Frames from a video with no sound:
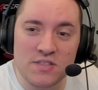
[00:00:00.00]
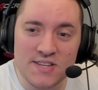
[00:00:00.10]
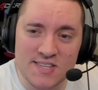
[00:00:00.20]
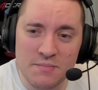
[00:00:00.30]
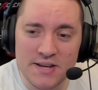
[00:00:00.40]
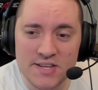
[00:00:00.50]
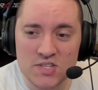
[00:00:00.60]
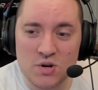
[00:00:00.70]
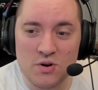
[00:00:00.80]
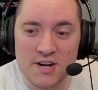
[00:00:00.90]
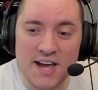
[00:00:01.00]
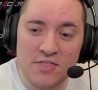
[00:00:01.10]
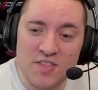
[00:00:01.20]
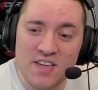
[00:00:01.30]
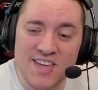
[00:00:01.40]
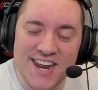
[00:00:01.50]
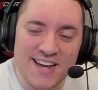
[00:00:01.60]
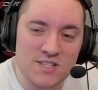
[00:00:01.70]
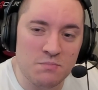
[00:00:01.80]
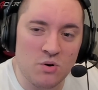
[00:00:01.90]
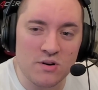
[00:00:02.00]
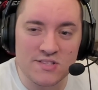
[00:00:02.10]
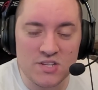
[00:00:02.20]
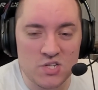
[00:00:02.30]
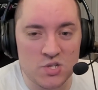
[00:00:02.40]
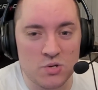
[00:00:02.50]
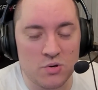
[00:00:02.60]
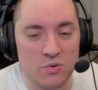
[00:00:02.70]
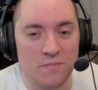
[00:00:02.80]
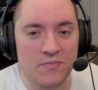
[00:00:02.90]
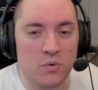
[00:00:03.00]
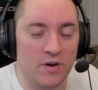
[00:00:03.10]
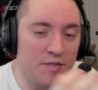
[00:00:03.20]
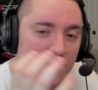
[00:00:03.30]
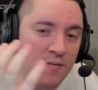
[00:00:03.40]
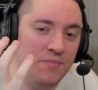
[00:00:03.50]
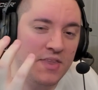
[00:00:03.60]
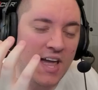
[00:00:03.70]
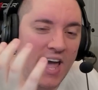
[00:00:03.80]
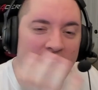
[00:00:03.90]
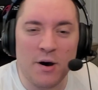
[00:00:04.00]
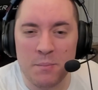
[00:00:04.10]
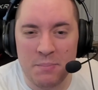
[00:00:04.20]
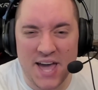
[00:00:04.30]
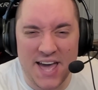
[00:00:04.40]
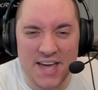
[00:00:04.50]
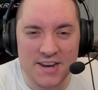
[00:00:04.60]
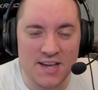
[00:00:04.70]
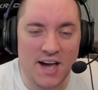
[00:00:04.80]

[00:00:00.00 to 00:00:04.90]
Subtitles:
this in my Discord, I think that has more to do with how bad